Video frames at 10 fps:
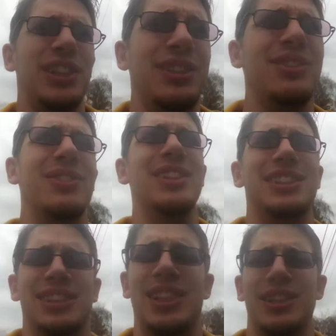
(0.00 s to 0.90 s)
I don't want to
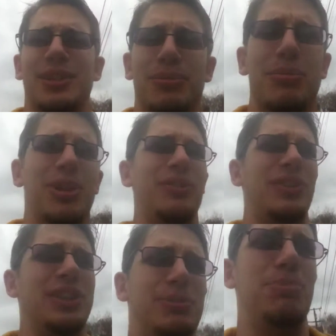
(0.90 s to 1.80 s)
see them. What if
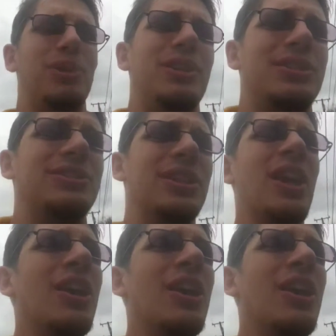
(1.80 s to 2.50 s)
they're spoilers?